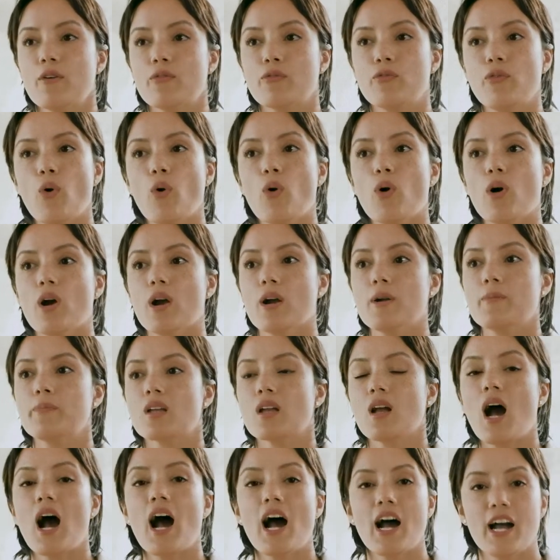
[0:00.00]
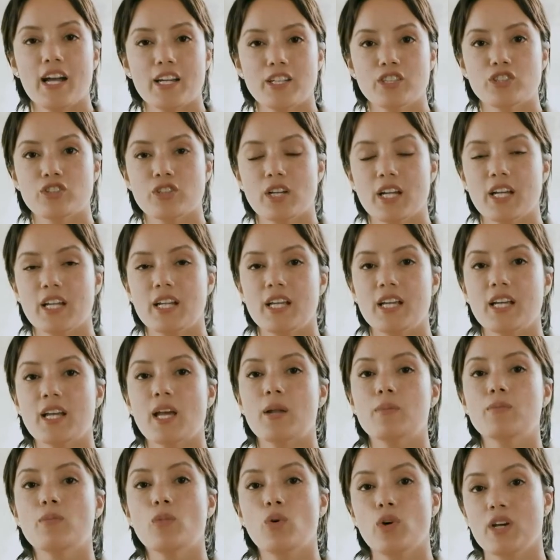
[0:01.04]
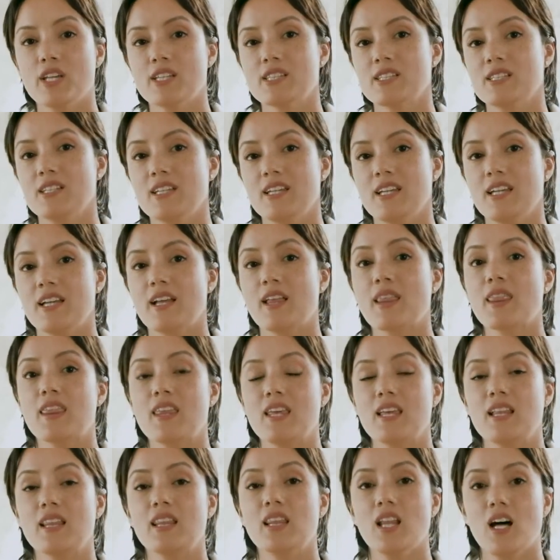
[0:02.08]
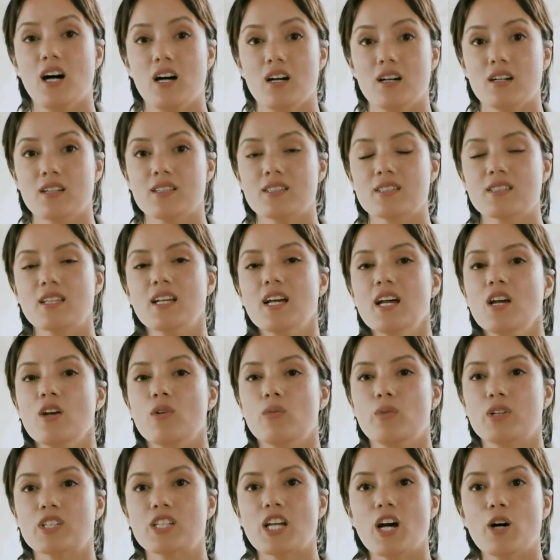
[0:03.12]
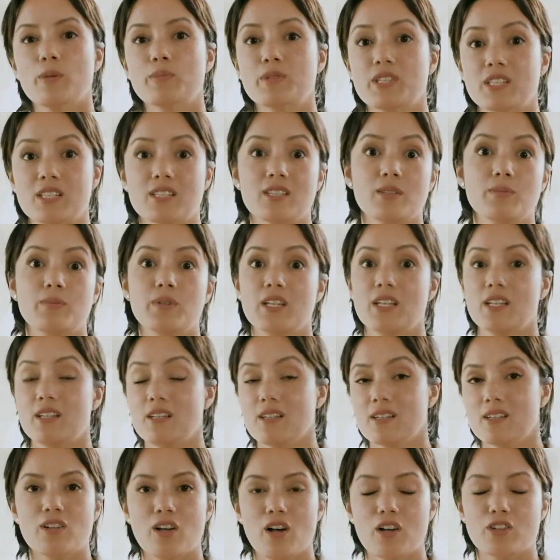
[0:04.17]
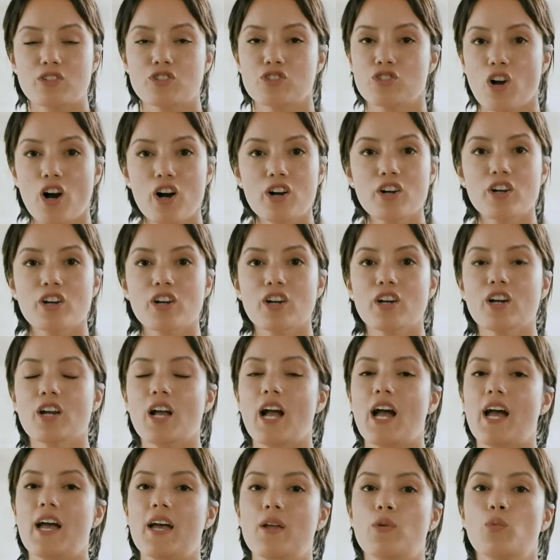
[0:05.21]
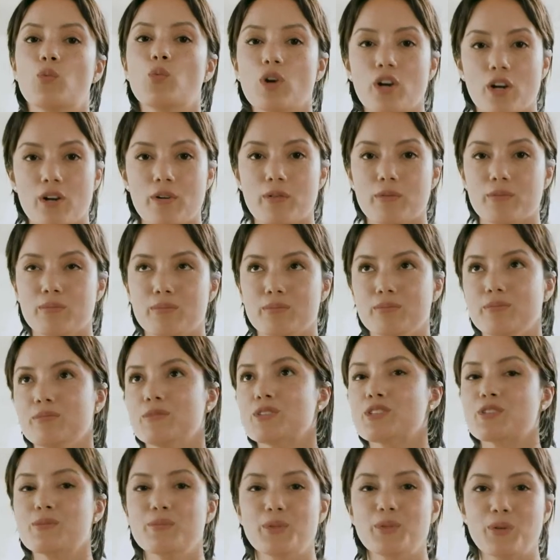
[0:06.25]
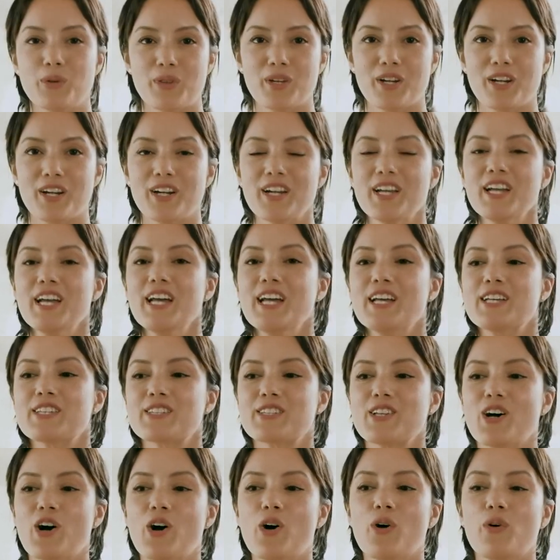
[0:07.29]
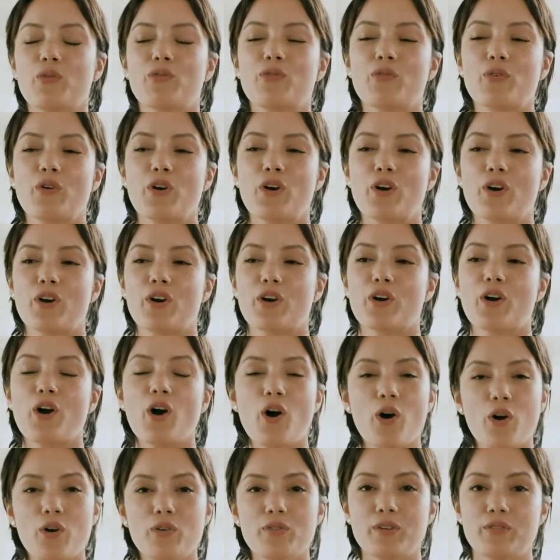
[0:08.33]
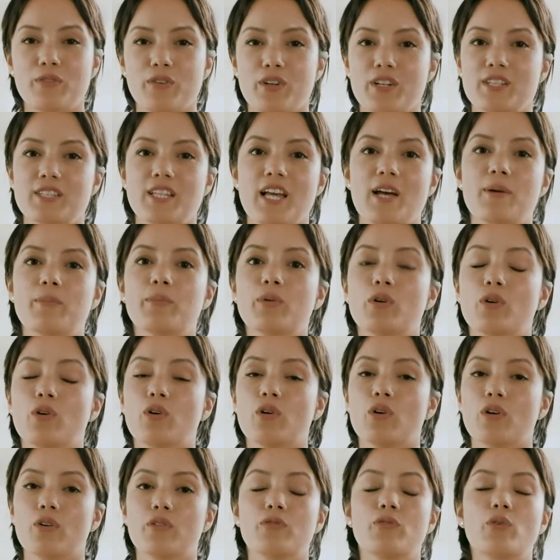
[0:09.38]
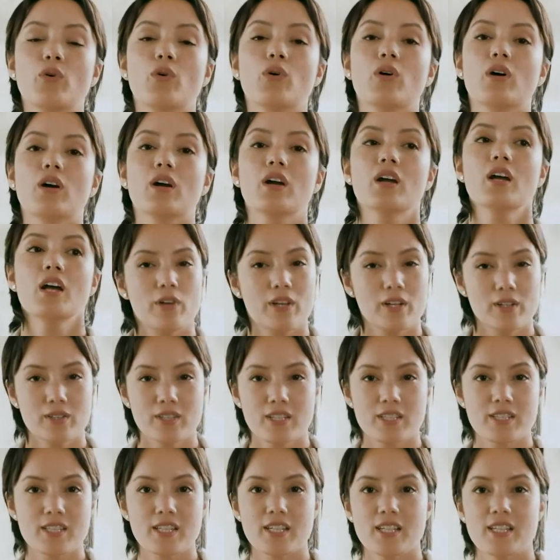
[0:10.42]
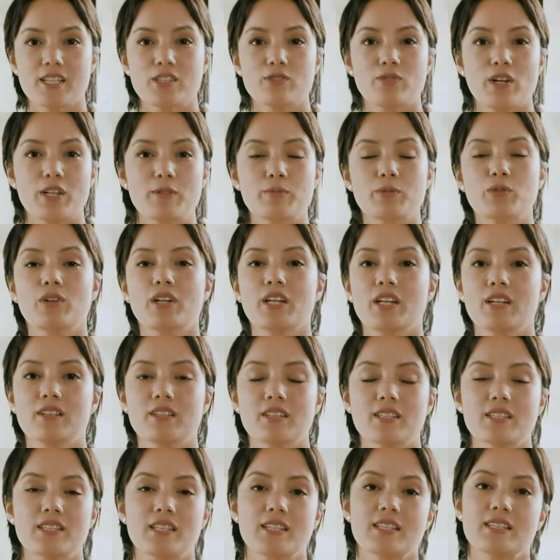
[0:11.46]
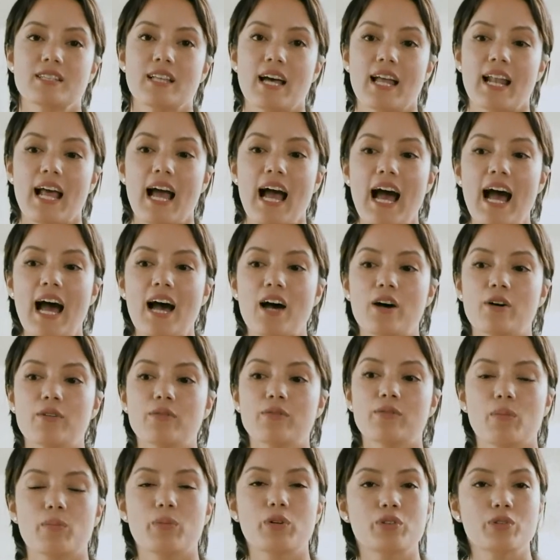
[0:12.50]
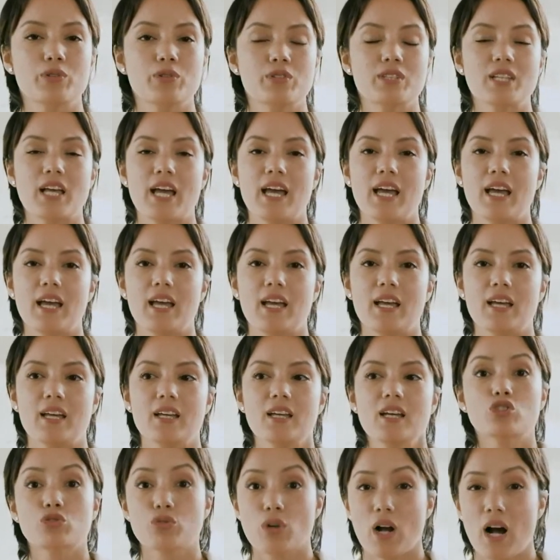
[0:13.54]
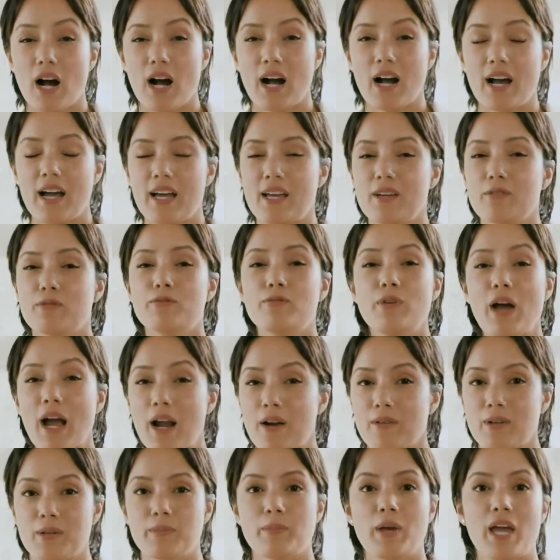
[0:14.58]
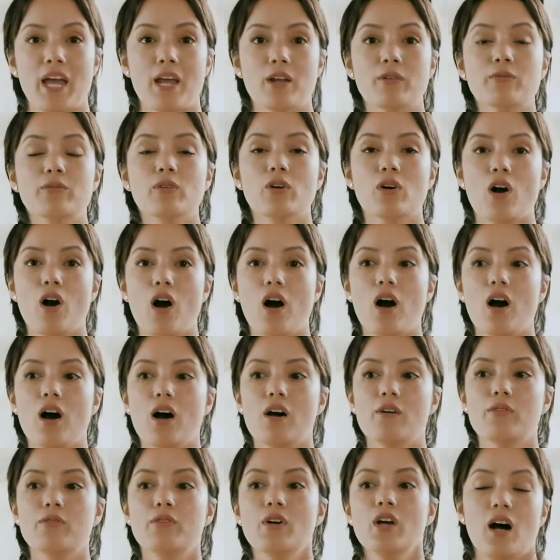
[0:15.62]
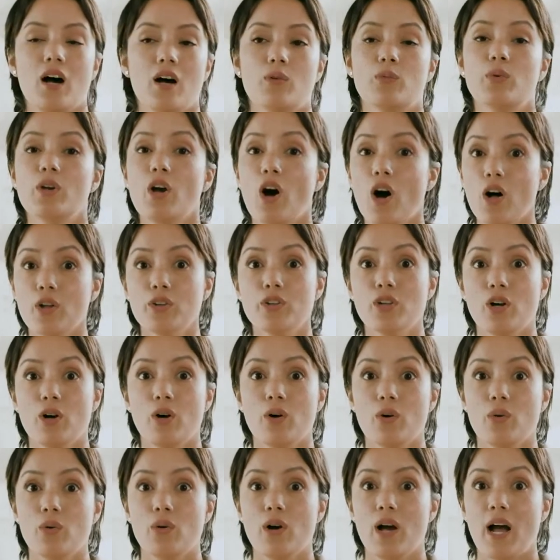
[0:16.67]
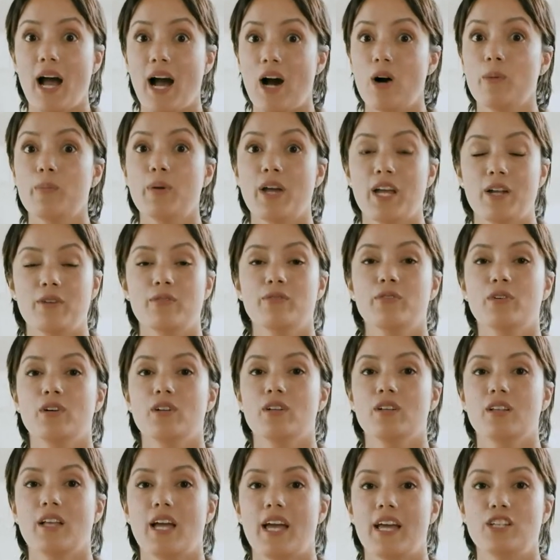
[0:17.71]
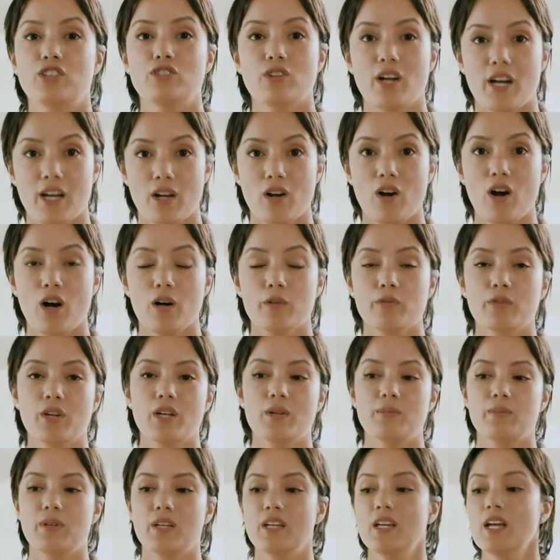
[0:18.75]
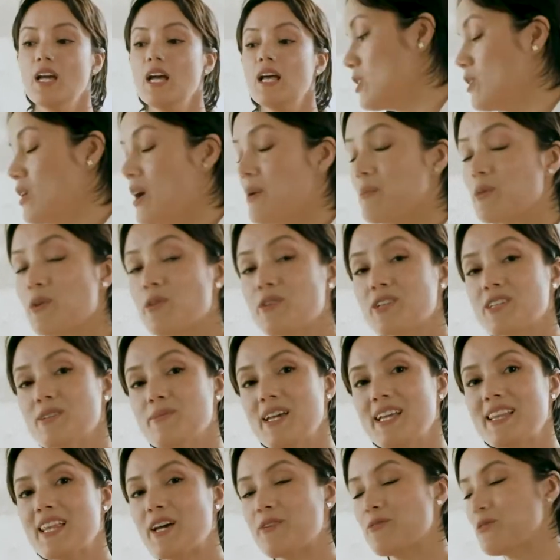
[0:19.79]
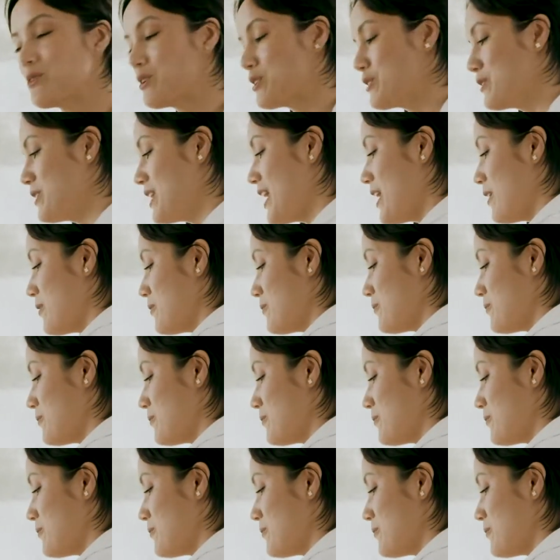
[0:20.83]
for hydrating and moistening the lungs, which helps it to be stronger and work smoother. So for COVID, for example, or for illnesses, respiratory illnesses that have produced a dry, very painful cough, we all know how painful a dry cough can be. So I'm going to make that for you now.